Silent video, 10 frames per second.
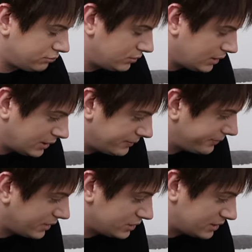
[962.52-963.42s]
yeah,
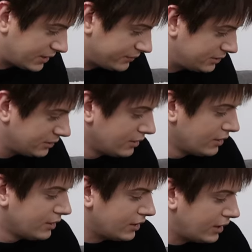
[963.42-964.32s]
I just haven't.
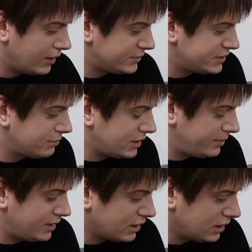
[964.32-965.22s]
So
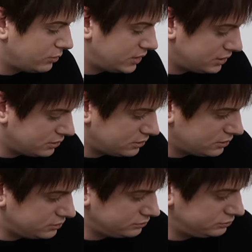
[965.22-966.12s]
maybe I
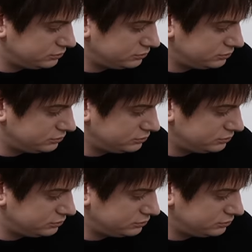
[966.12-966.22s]
will